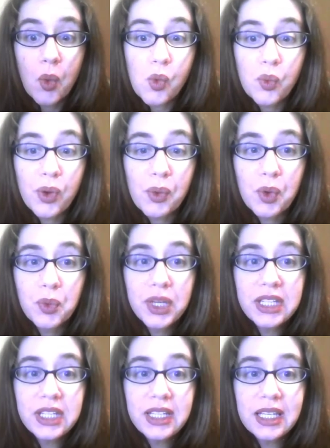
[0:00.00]
we're
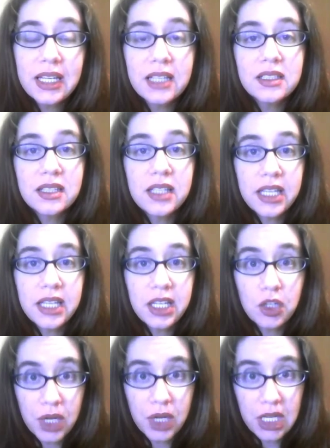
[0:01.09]
really getting into the
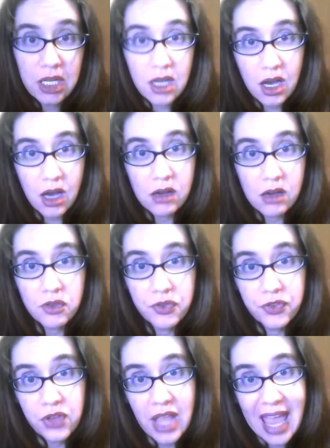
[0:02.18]
nitty-gritty of
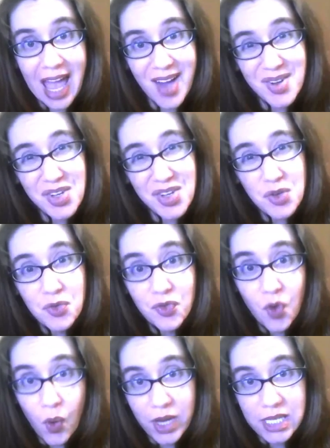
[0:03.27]
how you
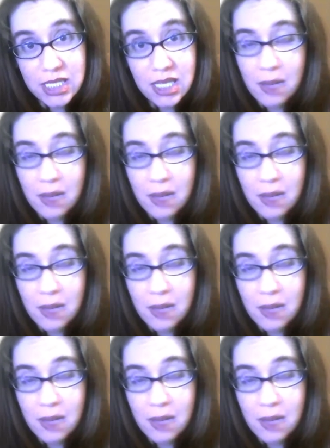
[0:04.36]
voice.